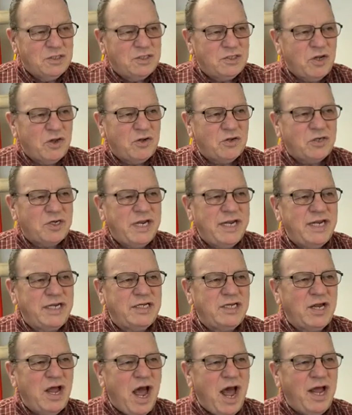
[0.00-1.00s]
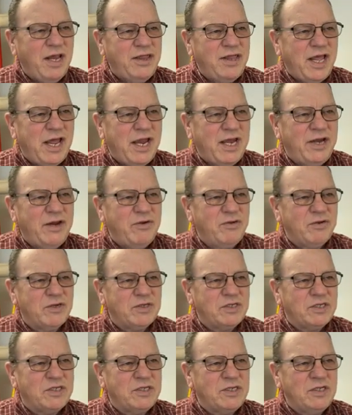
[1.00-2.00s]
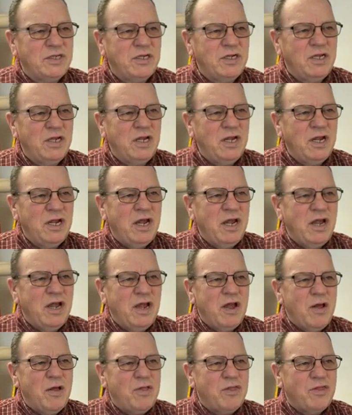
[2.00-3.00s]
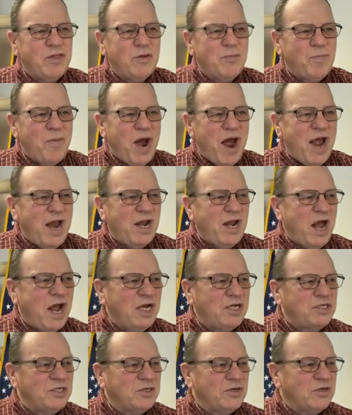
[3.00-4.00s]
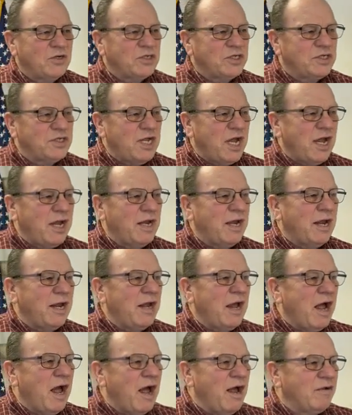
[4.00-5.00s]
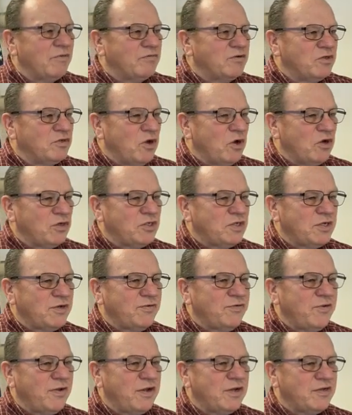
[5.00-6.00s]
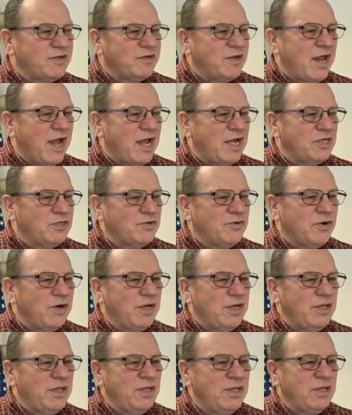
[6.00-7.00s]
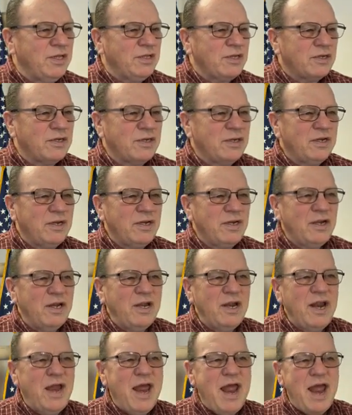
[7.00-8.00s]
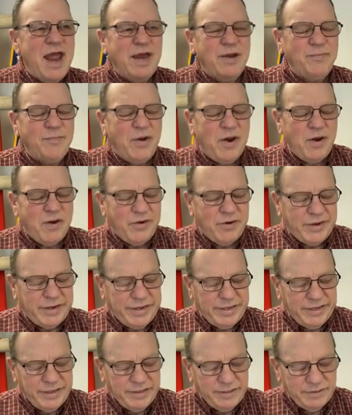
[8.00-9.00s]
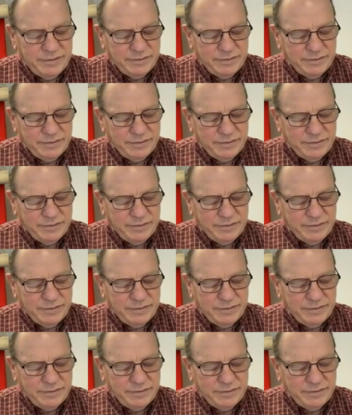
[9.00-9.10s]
So he taught that he was the biological son of Joseph of Nazareth and Mary,